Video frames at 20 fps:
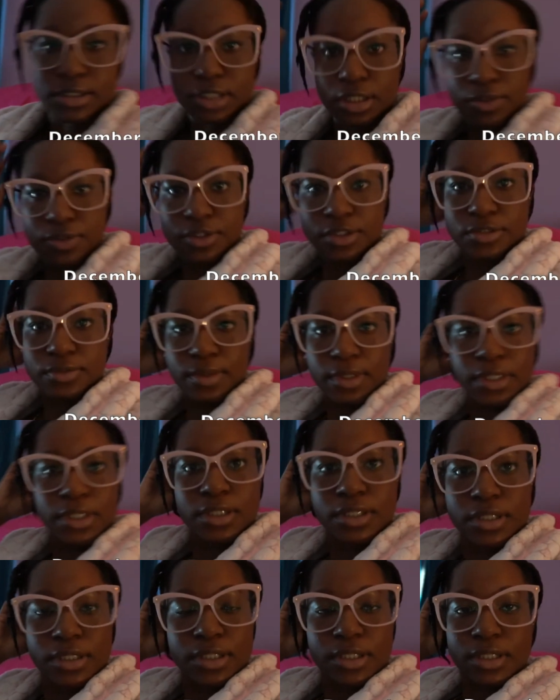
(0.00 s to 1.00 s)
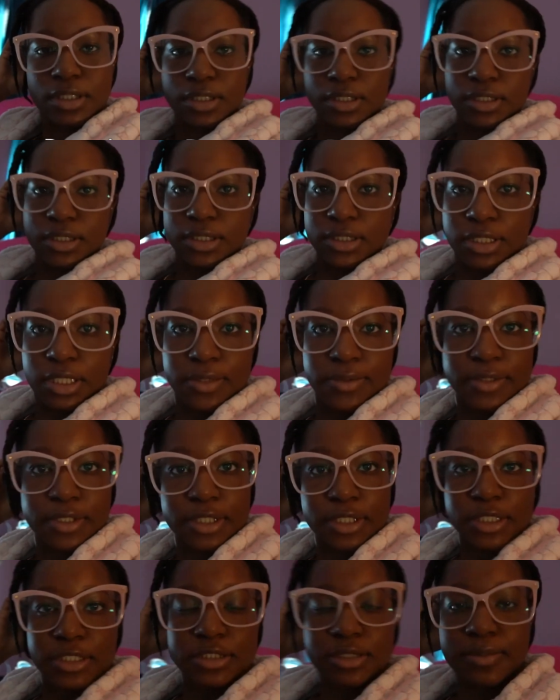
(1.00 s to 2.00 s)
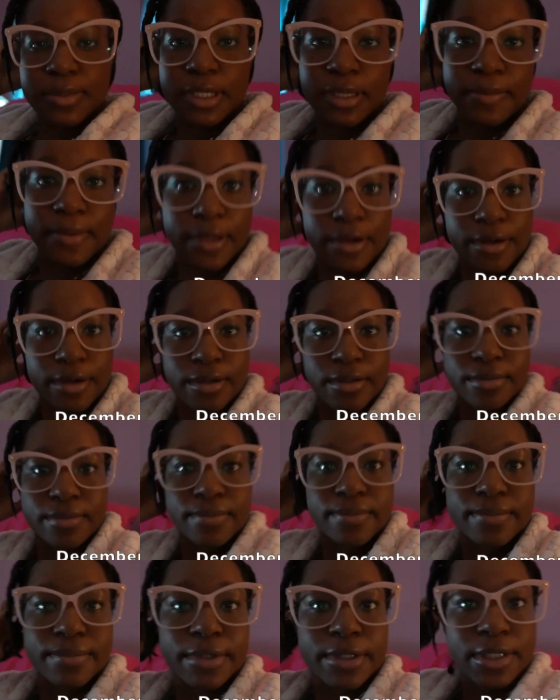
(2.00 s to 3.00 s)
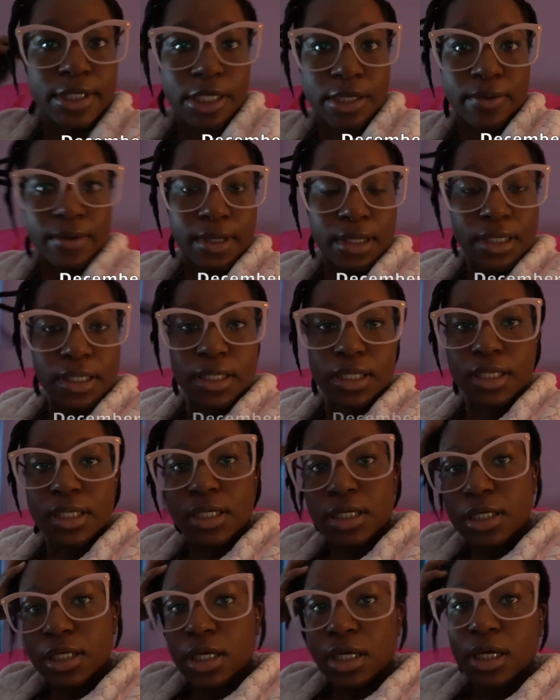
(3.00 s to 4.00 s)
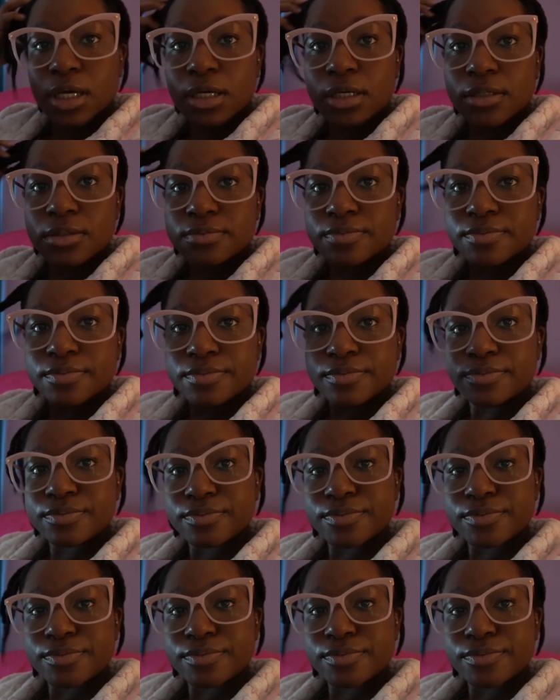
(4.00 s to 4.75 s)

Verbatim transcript: go this way. That really doesn't make it better. But anyway, um,